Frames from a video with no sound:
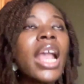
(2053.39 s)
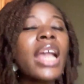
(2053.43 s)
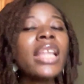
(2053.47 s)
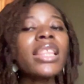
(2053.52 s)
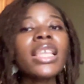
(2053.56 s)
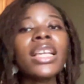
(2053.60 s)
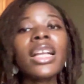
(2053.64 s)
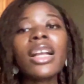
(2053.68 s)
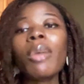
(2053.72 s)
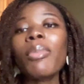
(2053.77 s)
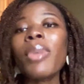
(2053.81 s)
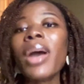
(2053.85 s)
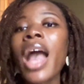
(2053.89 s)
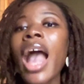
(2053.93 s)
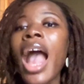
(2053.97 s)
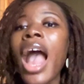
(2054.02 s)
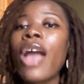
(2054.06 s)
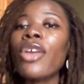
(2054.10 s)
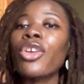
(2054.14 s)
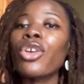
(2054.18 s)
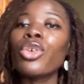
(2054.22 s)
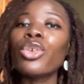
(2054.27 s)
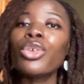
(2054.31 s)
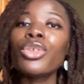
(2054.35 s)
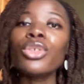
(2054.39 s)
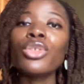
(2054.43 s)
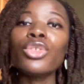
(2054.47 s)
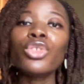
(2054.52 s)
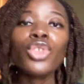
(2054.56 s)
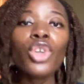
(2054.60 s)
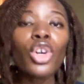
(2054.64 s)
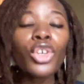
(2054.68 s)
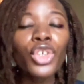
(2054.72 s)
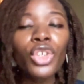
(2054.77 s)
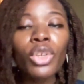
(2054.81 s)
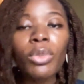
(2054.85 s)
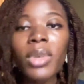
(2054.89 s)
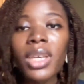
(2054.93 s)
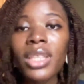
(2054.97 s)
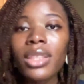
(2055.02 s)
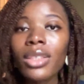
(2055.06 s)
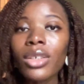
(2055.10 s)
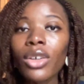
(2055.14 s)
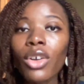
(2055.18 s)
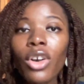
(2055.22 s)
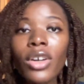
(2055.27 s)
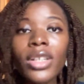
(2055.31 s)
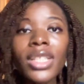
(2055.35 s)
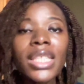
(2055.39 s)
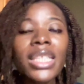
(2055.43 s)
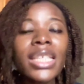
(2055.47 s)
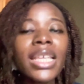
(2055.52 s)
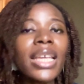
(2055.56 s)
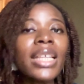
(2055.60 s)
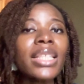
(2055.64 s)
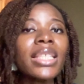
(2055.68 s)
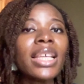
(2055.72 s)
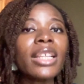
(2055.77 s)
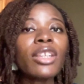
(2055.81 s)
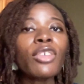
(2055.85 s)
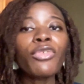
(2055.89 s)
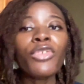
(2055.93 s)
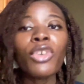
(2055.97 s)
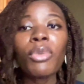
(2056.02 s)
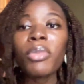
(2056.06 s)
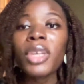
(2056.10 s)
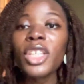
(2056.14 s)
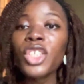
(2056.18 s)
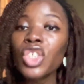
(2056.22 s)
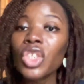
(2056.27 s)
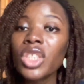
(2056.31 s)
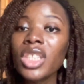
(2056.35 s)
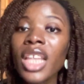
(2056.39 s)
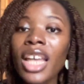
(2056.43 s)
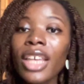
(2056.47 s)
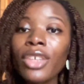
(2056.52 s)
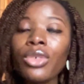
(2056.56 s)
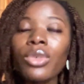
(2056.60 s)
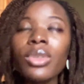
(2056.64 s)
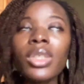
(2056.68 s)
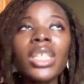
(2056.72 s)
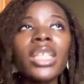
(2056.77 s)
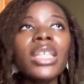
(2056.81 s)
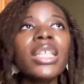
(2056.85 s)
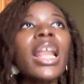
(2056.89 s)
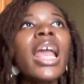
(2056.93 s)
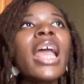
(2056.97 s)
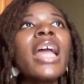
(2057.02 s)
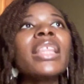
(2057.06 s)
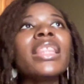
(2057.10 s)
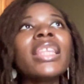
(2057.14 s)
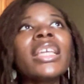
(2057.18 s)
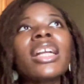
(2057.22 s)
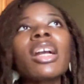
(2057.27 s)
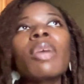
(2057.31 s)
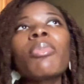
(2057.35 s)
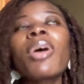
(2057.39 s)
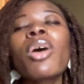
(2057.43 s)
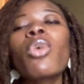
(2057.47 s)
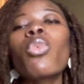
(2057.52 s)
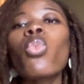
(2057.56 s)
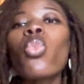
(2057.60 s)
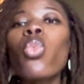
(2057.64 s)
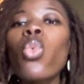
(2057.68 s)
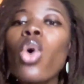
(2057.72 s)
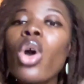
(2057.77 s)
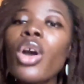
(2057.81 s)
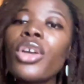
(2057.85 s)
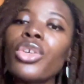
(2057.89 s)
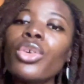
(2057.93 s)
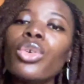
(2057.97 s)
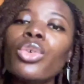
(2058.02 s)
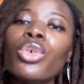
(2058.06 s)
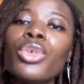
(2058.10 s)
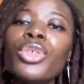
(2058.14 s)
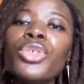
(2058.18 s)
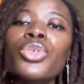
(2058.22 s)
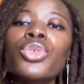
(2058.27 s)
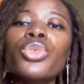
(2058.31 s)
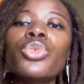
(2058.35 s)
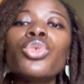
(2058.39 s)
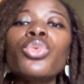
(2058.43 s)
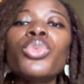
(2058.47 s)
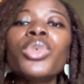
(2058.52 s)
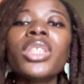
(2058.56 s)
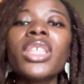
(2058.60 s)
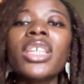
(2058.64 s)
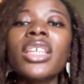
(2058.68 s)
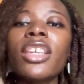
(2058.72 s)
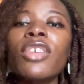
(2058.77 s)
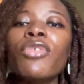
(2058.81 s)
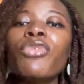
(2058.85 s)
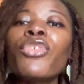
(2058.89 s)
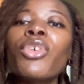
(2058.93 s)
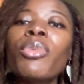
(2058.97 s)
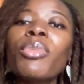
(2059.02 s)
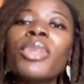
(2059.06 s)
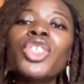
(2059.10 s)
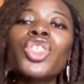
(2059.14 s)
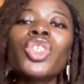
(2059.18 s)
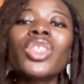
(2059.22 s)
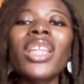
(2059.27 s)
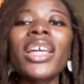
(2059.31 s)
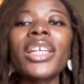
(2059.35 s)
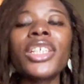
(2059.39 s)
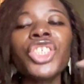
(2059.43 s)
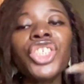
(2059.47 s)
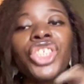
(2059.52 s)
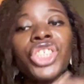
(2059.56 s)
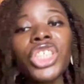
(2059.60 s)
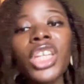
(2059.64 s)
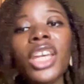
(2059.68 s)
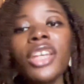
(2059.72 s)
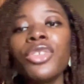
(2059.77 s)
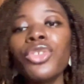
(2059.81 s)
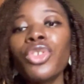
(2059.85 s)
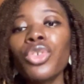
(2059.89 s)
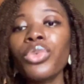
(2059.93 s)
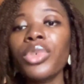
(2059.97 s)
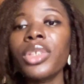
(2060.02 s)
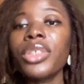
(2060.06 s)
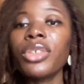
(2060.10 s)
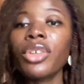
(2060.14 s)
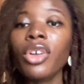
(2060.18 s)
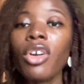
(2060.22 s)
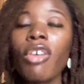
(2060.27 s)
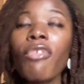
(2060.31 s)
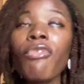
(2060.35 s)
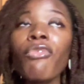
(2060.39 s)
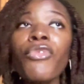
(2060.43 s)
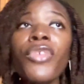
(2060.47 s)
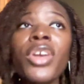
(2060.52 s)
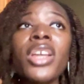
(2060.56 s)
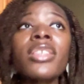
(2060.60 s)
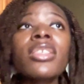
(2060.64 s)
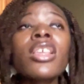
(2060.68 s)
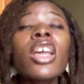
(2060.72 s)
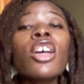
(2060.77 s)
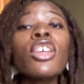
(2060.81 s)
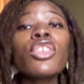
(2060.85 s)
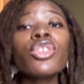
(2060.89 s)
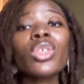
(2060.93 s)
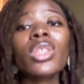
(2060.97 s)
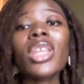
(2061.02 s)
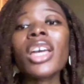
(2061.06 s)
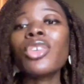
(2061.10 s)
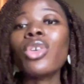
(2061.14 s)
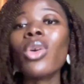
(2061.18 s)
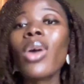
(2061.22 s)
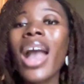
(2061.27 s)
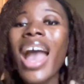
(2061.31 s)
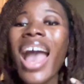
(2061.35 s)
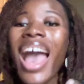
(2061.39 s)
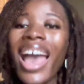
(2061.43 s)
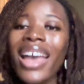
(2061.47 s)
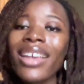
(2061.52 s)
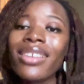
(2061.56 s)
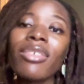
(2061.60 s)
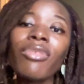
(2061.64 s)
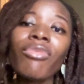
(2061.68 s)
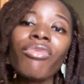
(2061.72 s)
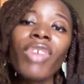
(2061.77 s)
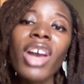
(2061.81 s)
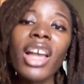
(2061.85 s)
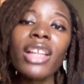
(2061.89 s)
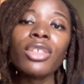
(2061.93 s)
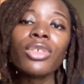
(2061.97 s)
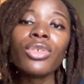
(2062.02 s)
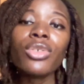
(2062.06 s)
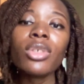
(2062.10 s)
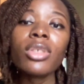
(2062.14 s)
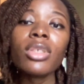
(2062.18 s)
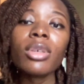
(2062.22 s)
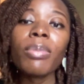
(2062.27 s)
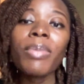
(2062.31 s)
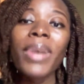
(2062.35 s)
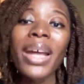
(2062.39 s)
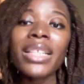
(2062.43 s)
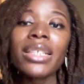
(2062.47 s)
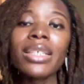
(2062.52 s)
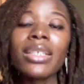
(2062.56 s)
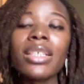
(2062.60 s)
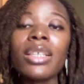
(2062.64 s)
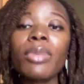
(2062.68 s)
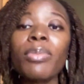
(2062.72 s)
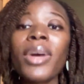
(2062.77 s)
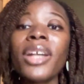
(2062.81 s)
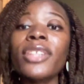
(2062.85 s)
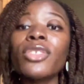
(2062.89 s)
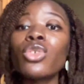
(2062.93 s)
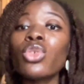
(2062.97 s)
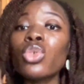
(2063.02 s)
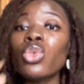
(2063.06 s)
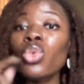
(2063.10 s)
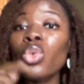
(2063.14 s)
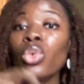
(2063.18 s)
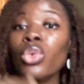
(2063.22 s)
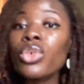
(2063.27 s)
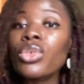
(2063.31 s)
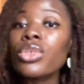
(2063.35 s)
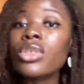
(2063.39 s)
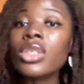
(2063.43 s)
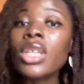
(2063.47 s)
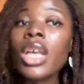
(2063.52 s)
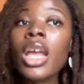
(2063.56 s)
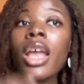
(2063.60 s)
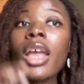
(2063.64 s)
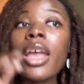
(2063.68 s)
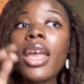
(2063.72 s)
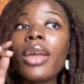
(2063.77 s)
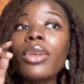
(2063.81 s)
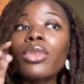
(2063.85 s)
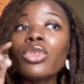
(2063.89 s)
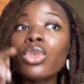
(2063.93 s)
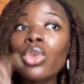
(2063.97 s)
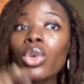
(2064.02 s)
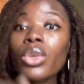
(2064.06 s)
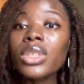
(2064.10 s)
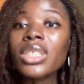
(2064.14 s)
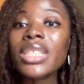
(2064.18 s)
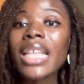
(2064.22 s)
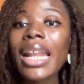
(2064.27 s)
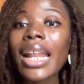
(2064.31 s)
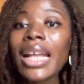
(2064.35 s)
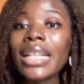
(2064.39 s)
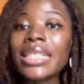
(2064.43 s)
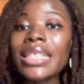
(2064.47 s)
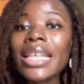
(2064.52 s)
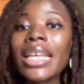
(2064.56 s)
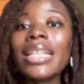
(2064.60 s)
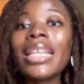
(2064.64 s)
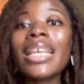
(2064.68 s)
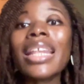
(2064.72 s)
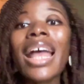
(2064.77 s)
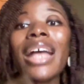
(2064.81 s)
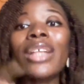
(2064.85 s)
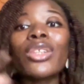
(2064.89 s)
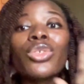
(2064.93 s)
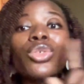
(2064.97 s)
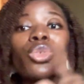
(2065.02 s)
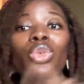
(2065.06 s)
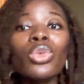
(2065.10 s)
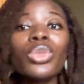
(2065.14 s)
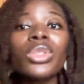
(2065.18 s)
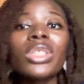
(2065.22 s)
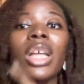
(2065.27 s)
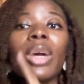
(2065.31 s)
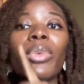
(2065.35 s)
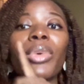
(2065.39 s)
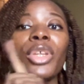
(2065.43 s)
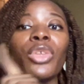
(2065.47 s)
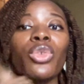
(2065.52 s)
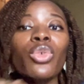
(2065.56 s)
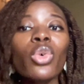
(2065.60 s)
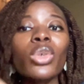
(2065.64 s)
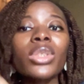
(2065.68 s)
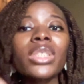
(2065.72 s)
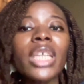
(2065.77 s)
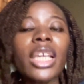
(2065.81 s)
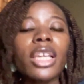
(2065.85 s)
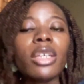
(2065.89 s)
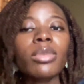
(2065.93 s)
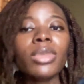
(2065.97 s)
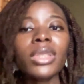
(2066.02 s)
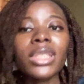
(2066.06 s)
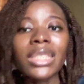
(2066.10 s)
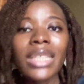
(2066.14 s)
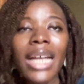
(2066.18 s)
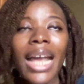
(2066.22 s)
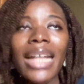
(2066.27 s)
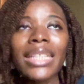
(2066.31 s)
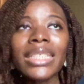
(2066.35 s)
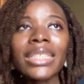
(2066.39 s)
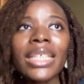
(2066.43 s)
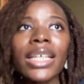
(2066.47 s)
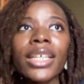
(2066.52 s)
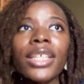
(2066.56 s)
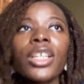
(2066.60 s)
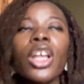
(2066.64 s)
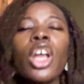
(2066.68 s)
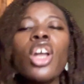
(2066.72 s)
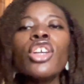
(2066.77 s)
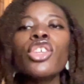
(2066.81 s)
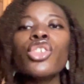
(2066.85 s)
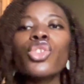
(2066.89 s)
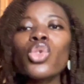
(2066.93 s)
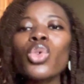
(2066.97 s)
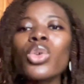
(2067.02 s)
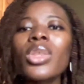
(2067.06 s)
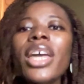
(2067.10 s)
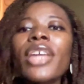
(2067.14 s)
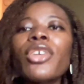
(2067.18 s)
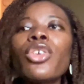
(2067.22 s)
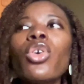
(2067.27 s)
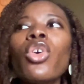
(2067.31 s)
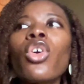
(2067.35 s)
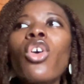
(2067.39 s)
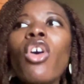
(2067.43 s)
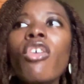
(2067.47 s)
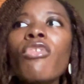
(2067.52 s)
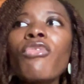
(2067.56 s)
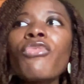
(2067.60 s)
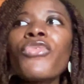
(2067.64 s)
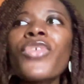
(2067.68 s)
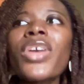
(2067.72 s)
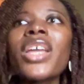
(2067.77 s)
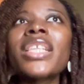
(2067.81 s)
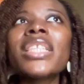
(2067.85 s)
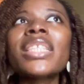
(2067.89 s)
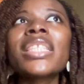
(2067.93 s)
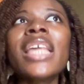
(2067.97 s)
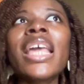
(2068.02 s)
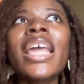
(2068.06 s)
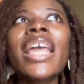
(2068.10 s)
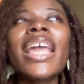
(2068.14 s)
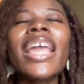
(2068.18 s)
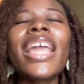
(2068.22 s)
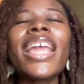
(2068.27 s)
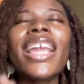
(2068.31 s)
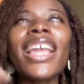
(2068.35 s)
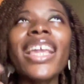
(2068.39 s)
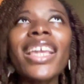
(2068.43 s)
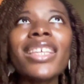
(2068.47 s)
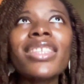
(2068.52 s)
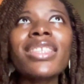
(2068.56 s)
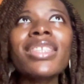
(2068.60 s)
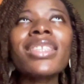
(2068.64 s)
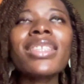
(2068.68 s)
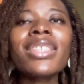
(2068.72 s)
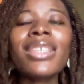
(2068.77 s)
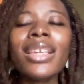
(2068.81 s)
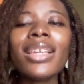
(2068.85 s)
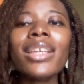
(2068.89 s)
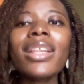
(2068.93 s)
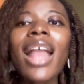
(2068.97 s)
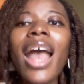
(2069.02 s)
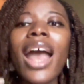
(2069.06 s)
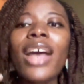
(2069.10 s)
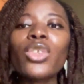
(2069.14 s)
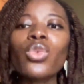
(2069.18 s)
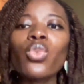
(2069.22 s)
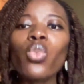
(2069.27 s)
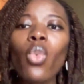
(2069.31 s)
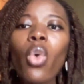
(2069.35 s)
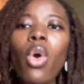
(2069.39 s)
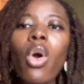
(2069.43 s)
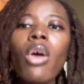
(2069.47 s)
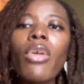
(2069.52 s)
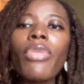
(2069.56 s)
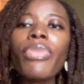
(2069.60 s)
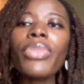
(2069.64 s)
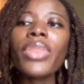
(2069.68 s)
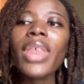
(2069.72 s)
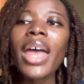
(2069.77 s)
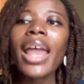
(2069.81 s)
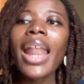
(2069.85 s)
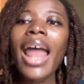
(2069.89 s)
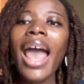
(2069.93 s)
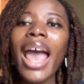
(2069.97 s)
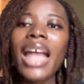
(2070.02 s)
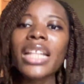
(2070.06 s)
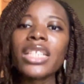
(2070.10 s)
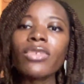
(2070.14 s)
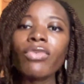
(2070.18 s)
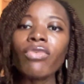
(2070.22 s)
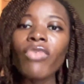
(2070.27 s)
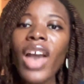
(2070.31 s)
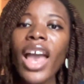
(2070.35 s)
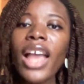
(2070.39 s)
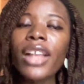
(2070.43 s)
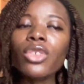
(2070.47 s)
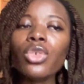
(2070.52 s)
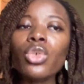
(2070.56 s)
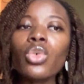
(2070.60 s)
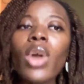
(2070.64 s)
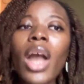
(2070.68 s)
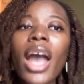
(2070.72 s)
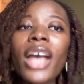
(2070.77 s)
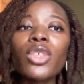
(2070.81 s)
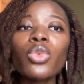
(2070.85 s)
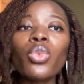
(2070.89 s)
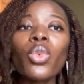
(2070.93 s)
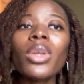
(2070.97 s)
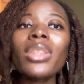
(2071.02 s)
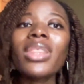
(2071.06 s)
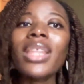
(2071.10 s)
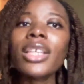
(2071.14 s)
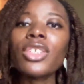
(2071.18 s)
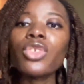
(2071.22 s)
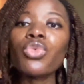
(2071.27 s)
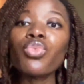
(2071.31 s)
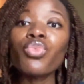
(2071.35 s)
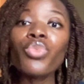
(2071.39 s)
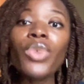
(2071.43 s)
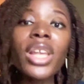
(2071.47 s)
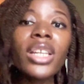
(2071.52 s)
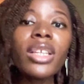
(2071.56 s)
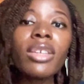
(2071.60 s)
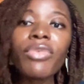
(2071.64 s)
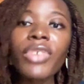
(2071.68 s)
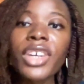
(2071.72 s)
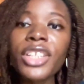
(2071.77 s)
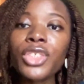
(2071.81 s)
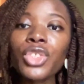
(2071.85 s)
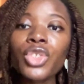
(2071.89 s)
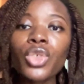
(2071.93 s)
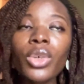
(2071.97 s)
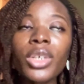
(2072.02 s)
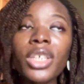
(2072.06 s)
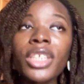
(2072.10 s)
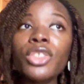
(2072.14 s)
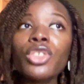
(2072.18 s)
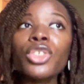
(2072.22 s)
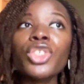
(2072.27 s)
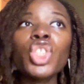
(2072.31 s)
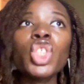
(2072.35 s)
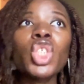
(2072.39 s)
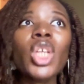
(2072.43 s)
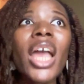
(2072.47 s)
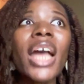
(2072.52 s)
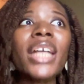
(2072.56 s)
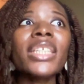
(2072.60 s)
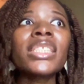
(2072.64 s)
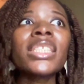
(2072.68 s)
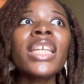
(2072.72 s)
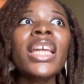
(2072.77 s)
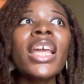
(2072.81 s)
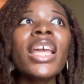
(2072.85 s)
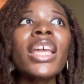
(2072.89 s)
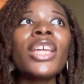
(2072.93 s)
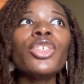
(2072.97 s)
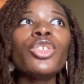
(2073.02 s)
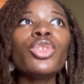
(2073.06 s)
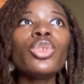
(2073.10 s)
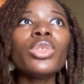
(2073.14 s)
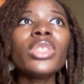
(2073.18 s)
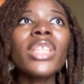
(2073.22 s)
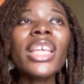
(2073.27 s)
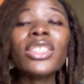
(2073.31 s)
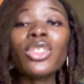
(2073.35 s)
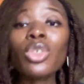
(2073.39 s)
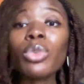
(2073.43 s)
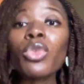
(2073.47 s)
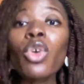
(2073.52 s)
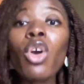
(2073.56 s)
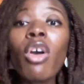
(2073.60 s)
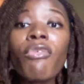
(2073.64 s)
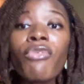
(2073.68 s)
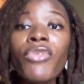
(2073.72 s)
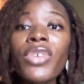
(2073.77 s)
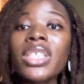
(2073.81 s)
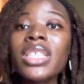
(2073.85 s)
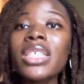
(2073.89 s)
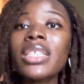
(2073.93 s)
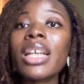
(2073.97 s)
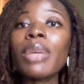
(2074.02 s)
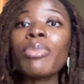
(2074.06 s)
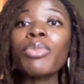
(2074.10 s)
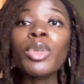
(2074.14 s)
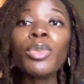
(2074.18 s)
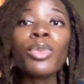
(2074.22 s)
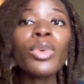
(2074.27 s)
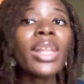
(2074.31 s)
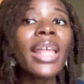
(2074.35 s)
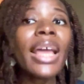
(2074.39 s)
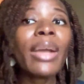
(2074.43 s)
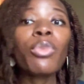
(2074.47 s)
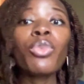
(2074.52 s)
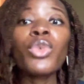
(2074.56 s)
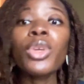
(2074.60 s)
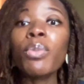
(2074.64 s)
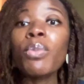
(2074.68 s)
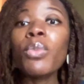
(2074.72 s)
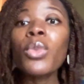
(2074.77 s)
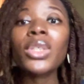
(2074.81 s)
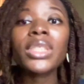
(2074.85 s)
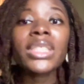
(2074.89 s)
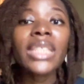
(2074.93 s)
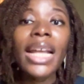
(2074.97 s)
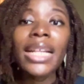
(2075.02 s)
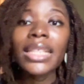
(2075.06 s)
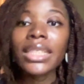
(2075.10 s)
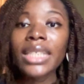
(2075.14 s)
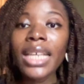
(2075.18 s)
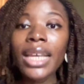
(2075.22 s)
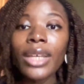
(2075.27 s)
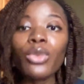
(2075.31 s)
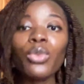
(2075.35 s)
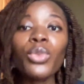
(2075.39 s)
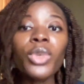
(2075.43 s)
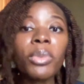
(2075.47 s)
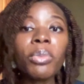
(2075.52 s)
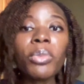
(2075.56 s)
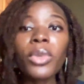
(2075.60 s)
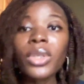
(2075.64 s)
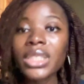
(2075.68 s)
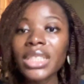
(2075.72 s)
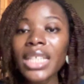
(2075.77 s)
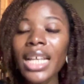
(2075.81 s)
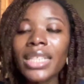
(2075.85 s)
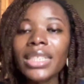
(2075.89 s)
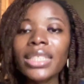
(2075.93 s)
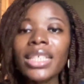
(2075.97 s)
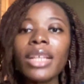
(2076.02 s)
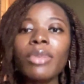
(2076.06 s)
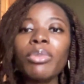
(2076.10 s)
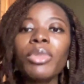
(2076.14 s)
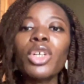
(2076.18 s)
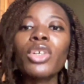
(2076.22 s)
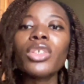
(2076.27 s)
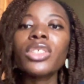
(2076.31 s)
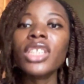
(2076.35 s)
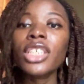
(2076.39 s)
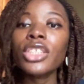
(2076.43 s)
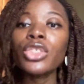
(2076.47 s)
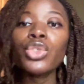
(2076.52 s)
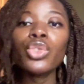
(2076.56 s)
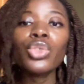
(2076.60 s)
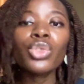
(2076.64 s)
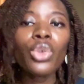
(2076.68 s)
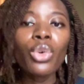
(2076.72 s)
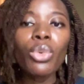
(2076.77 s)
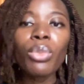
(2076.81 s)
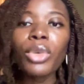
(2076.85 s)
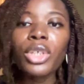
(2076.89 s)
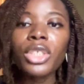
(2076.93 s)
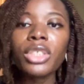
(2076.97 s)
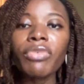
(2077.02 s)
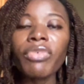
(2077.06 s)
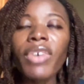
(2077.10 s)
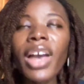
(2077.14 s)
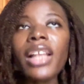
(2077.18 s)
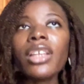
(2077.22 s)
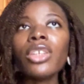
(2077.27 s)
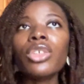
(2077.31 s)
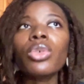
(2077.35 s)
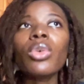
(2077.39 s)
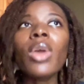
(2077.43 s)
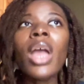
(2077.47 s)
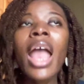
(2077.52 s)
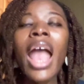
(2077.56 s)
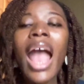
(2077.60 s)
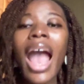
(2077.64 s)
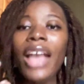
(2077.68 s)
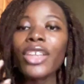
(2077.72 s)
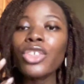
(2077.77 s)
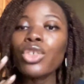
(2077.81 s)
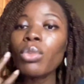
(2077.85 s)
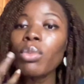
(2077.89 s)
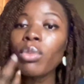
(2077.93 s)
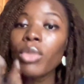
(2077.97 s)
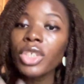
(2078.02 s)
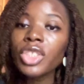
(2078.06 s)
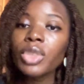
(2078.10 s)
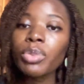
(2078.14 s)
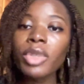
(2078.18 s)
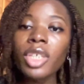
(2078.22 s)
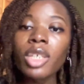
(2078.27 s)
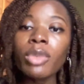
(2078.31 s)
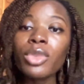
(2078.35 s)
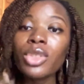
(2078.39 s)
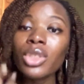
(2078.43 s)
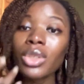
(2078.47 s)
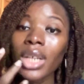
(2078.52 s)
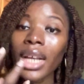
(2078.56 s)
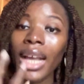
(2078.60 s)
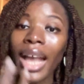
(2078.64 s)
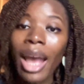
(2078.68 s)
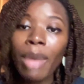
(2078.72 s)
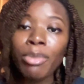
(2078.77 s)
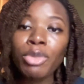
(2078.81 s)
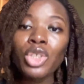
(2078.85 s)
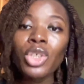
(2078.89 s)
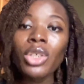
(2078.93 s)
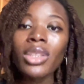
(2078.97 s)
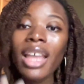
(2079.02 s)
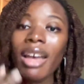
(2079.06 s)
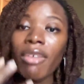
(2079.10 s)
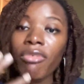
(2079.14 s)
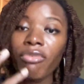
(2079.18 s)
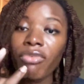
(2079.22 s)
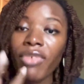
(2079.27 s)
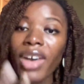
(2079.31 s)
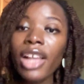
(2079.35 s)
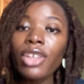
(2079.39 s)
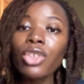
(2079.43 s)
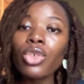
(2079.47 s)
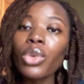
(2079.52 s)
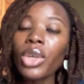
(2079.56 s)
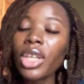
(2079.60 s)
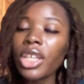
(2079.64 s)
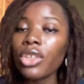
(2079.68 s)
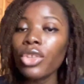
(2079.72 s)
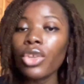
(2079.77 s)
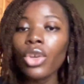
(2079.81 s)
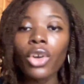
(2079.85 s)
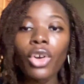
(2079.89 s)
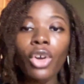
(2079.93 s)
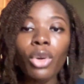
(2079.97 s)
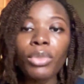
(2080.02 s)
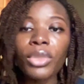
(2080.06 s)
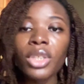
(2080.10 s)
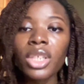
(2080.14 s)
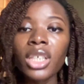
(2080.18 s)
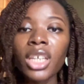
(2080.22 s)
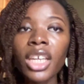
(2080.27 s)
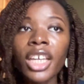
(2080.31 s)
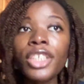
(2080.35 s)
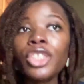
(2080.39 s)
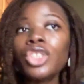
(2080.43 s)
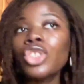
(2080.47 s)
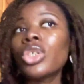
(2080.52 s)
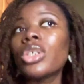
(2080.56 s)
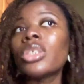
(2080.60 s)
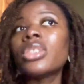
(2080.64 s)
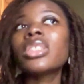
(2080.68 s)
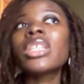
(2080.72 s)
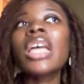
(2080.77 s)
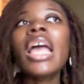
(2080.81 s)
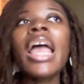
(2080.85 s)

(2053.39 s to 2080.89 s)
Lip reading: Think about how you're going to document the content and information that you need. Think about what you're going to do with the information that is shared during the conference, so that you're adding value to the participants, those that attended and those that were not able to attend, so that your conference is seen as one that adds value, as one that's relevant to your industry. And there's some conferences that people are like, we must attend because there's so much value, and you must be able to capture that value in your communications.